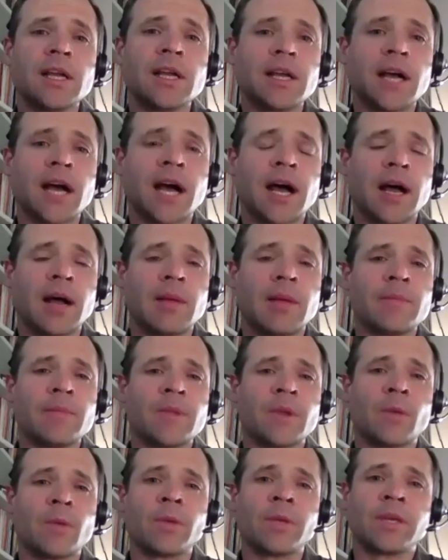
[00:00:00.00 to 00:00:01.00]
um,
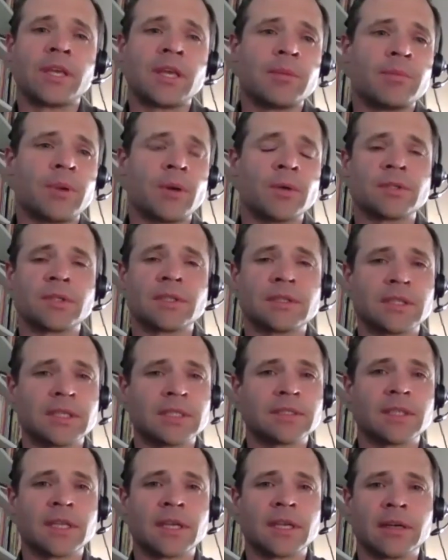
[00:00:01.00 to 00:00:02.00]
you know we keep posting
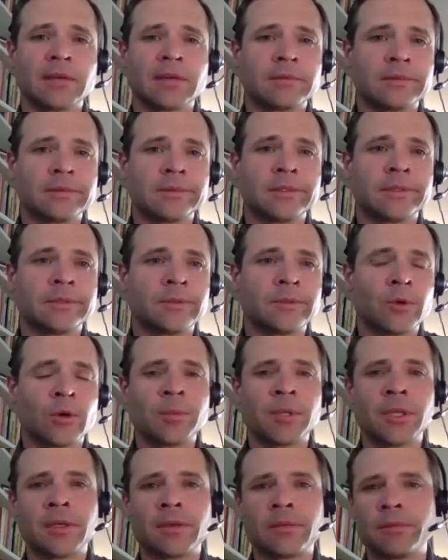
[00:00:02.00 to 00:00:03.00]
things there you know,
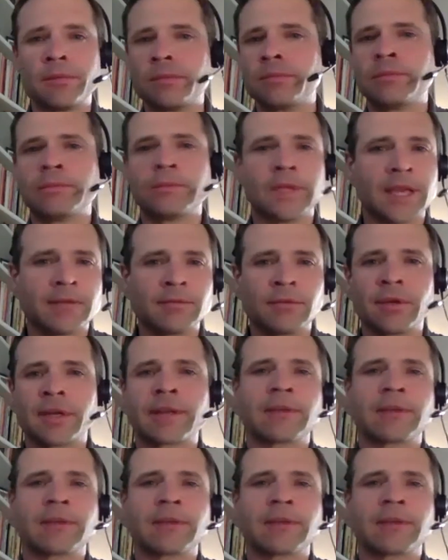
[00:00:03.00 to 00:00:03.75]
normally we have a regular